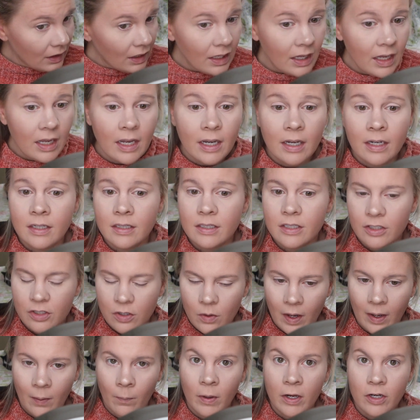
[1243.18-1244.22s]
And so
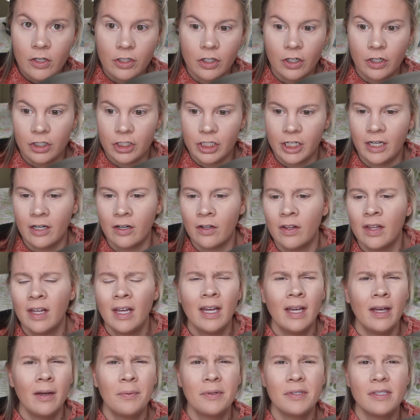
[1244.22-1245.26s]
I went to her channel.
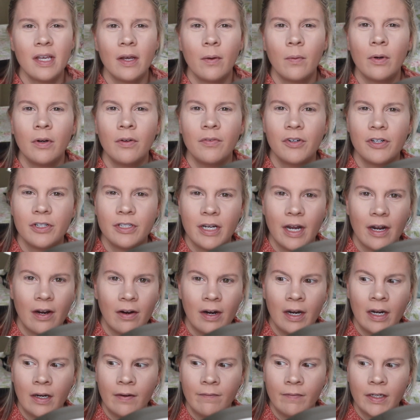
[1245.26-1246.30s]
It was like one of her
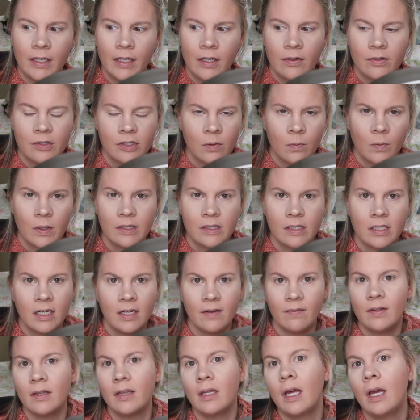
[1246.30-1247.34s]
decorating videos. It wasn't
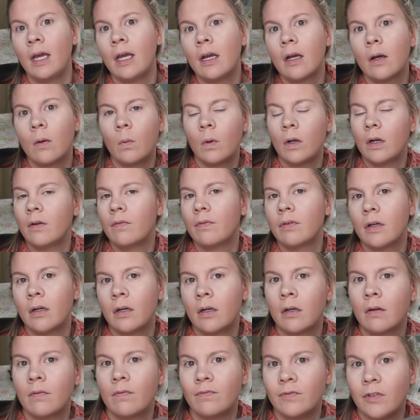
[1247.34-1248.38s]
even like one of
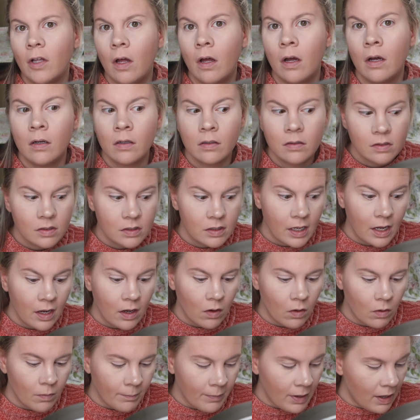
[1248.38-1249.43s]
her vlogs,
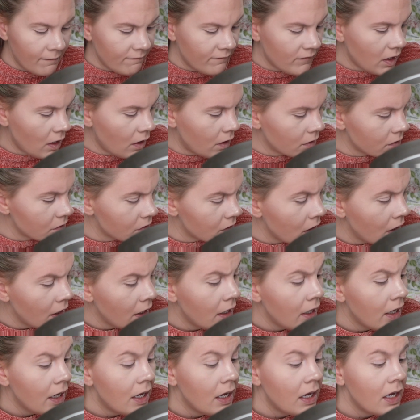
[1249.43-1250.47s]
stay-at-home mom vlogs.
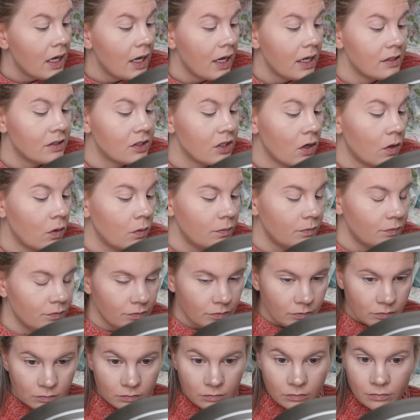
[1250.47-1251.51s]
And so
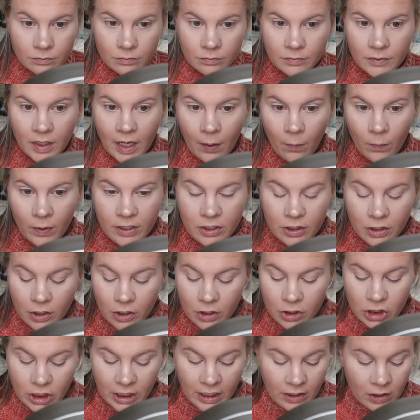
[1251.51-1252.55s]
I went to
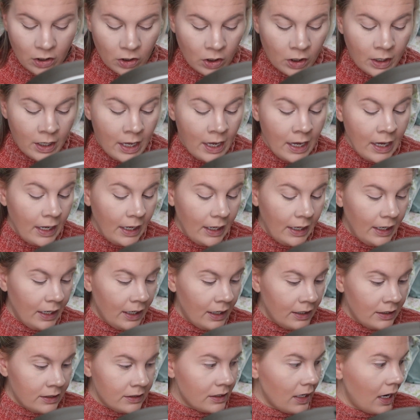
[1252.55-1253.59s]
her channel
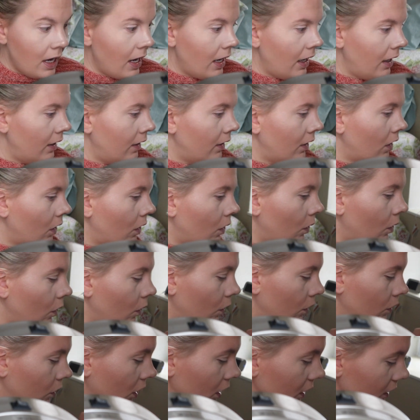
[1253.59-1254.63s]
and I
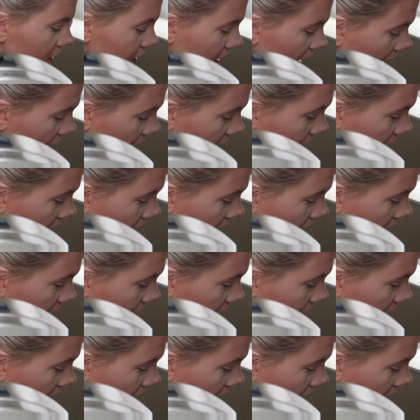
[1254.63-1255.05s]
looked at